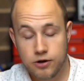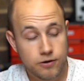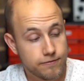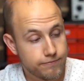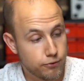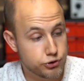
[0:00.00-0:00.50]

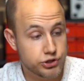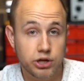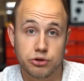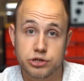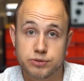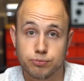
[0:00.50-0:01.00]
Fortunately
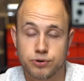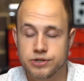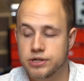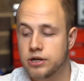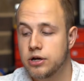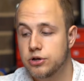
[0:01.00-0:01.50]
on this
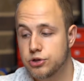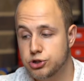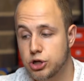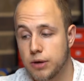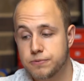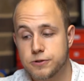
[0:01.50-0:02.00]
printer, the
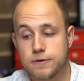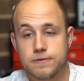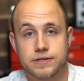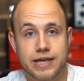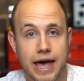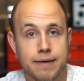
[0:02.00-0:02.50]
top surface
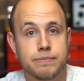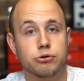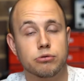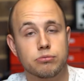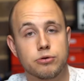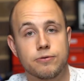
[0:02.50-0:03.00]
can be
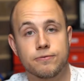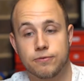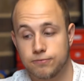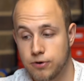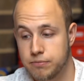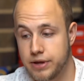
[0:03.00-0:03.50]
removed
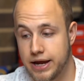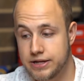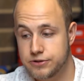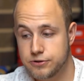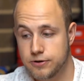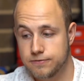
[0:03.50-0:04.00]
from the heater
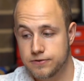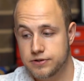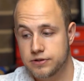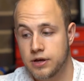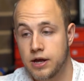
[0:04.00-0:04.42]
surface,